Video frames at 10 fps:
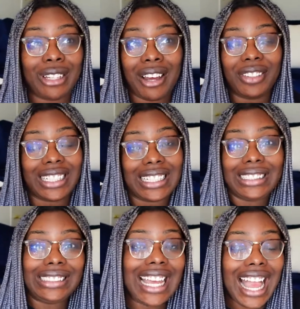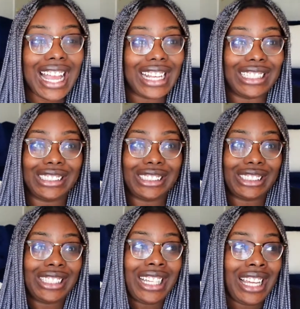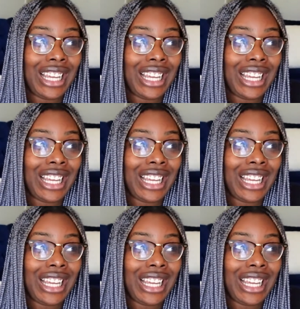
you have the connects,